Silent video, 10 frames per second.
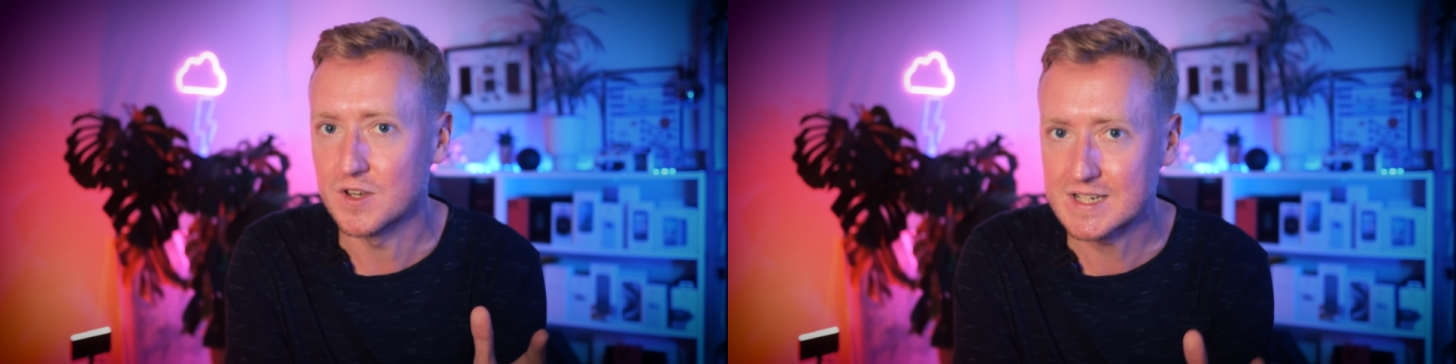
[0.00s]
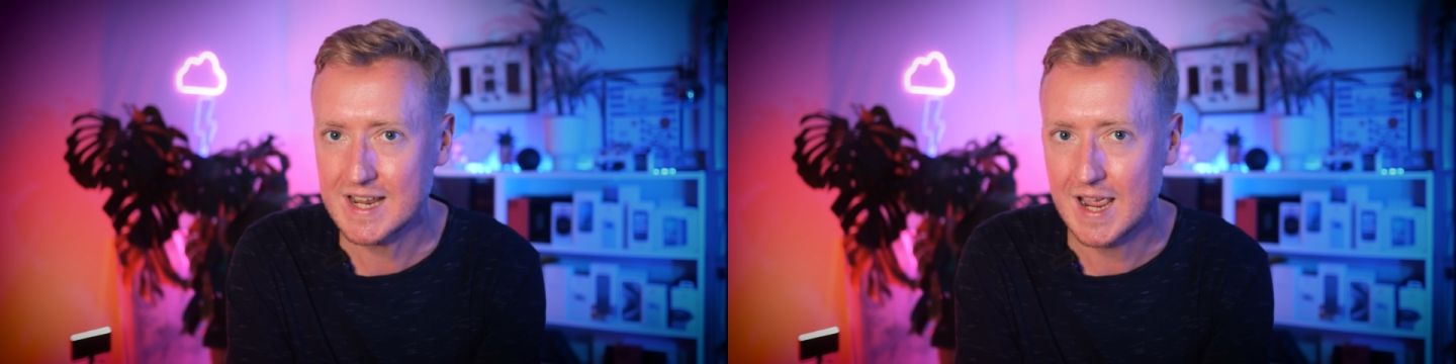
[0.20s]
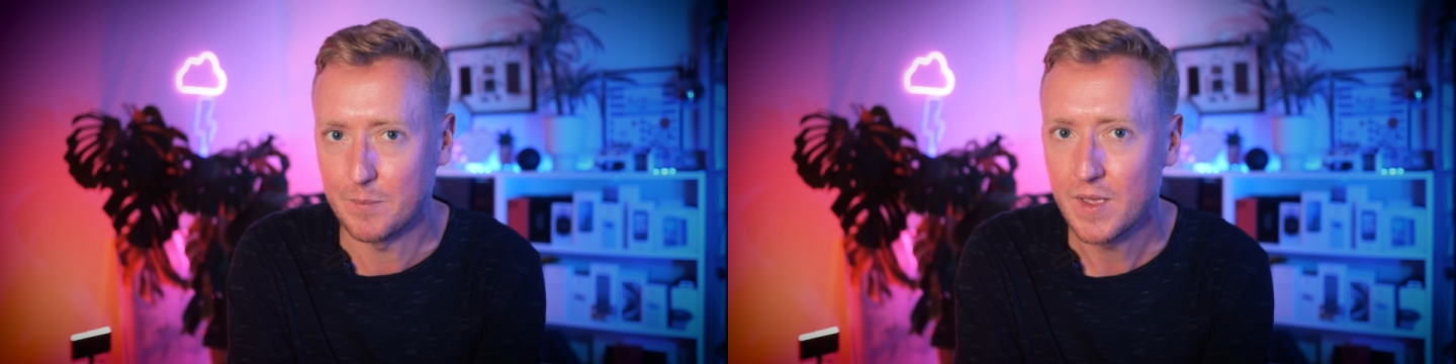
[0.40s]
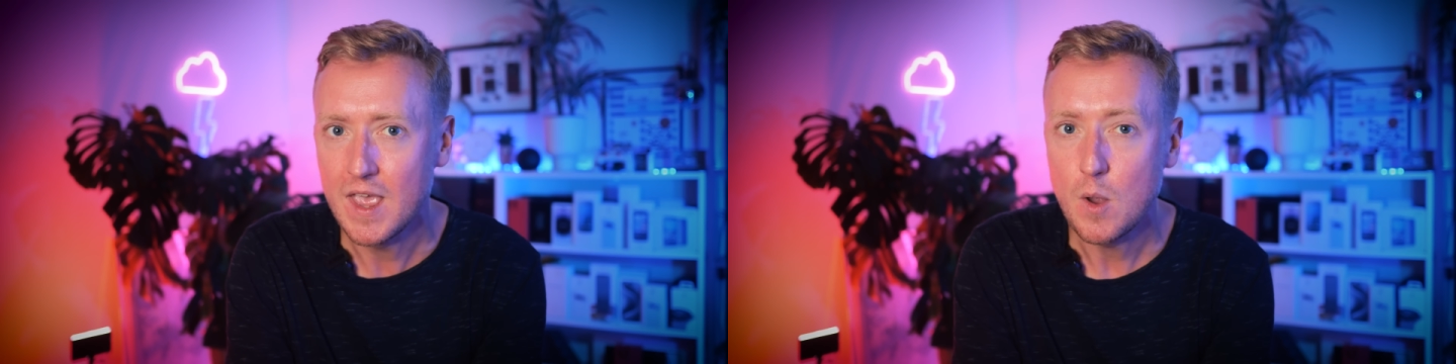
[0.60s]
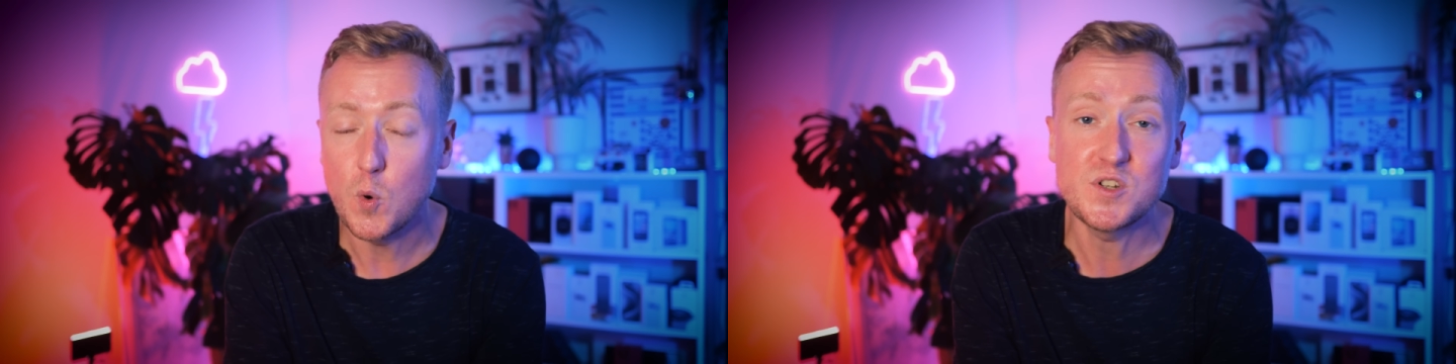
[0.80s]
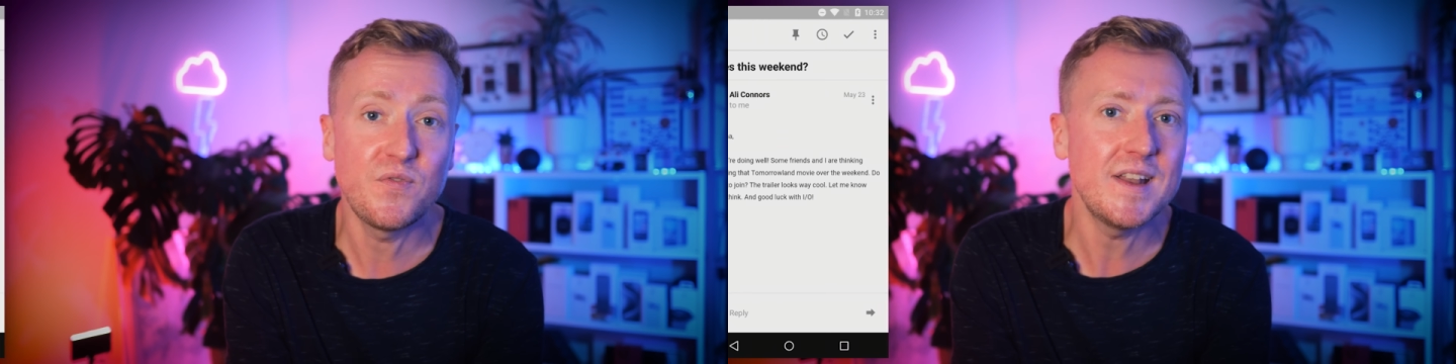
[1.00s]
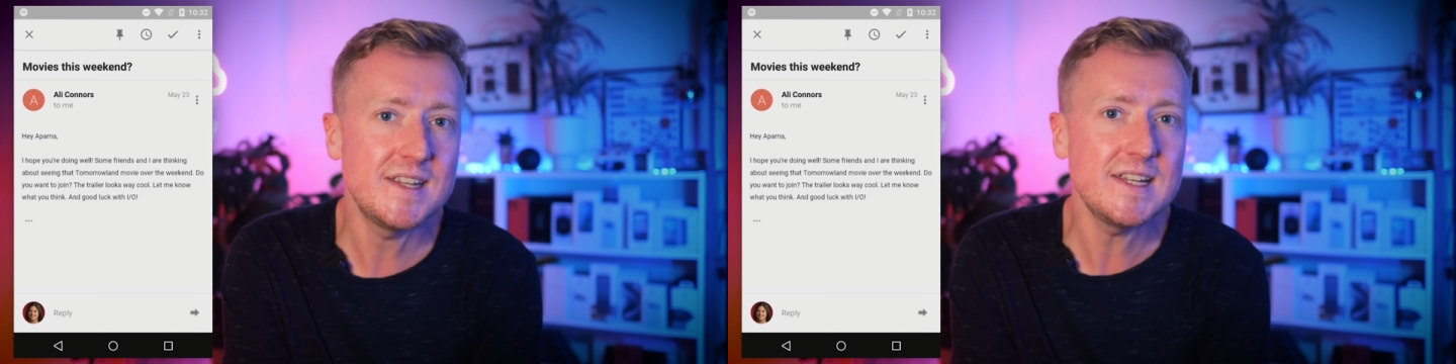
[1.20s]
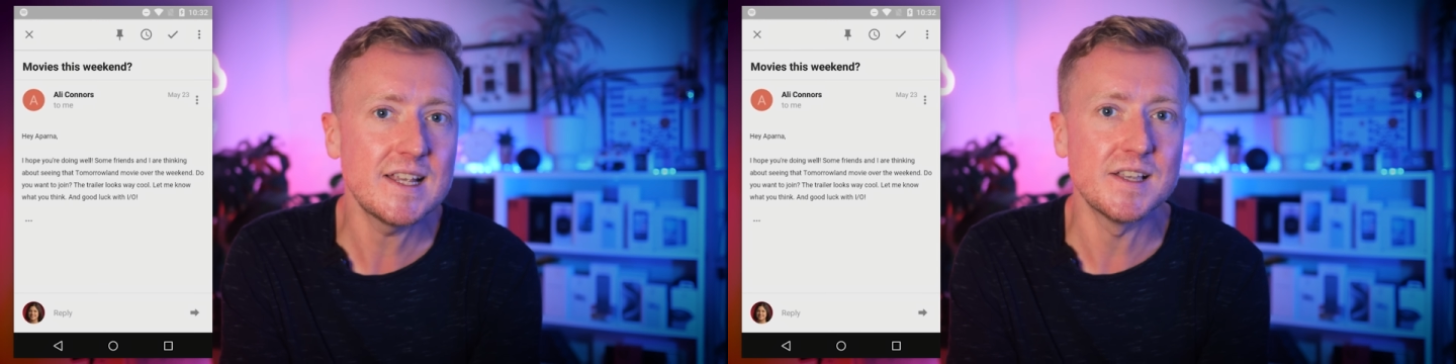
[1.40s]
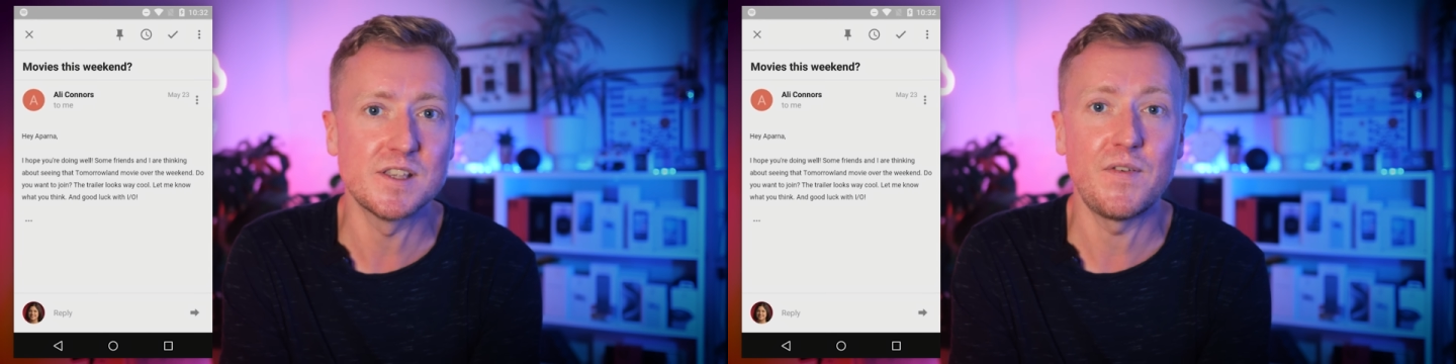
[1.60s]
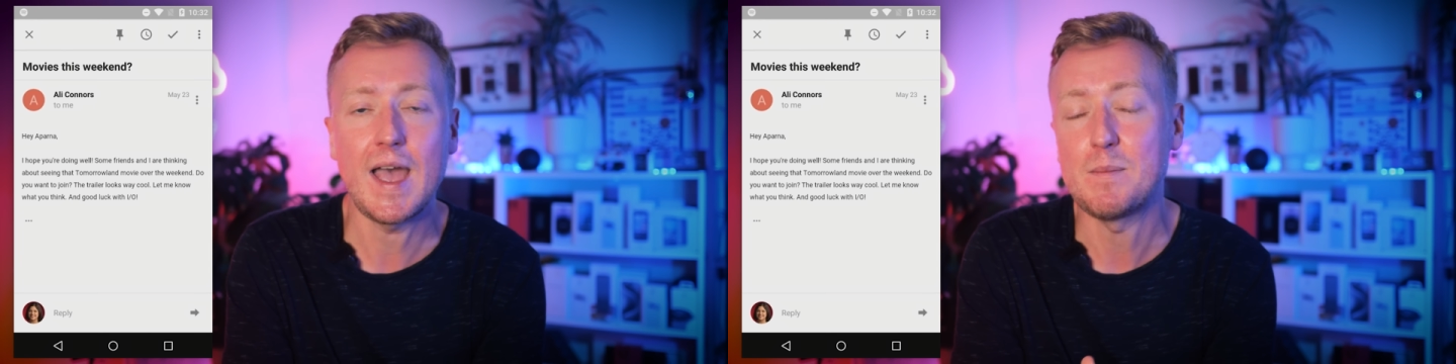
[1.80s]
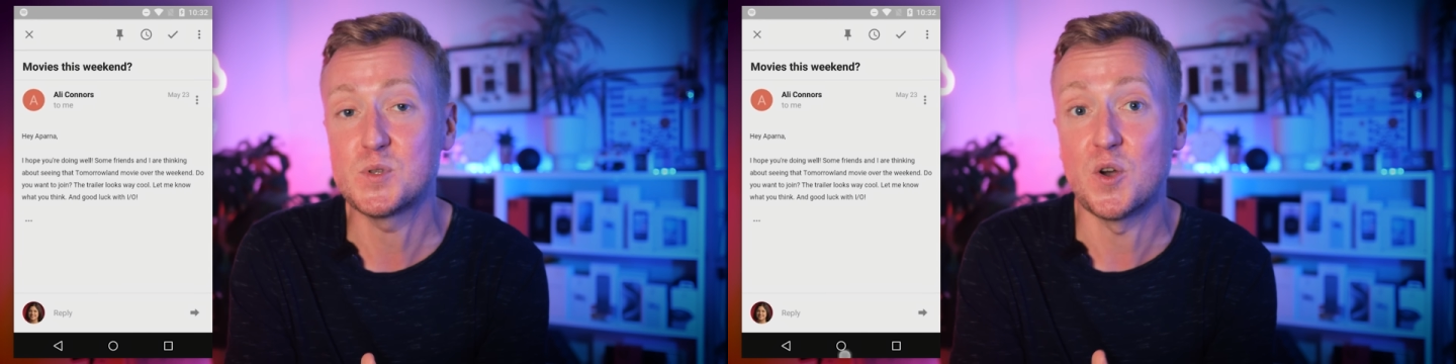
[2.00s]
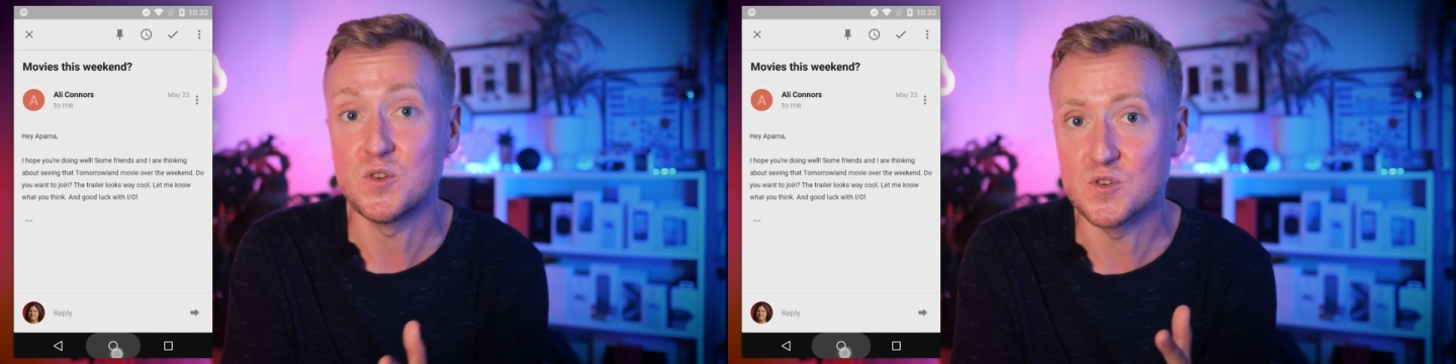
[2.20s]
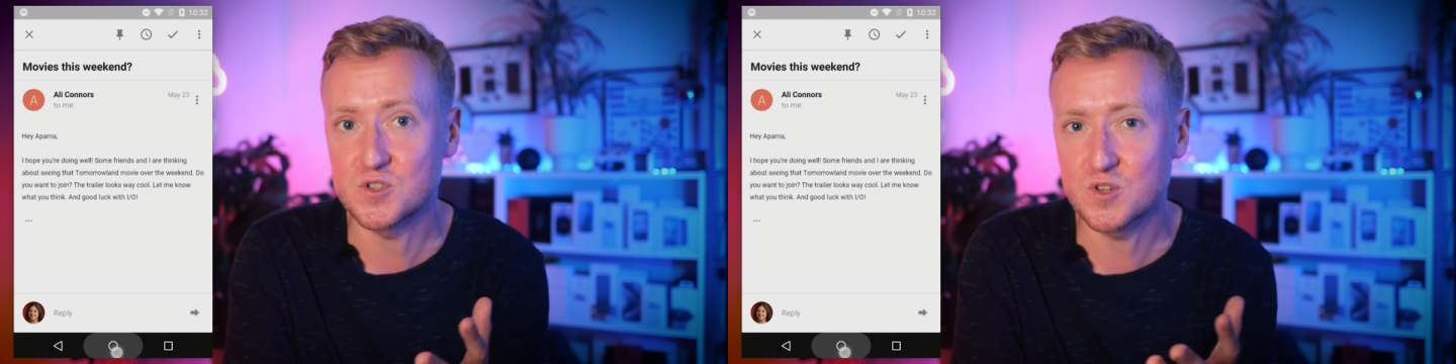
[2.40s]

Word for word: on Tap, which fed details of apps on your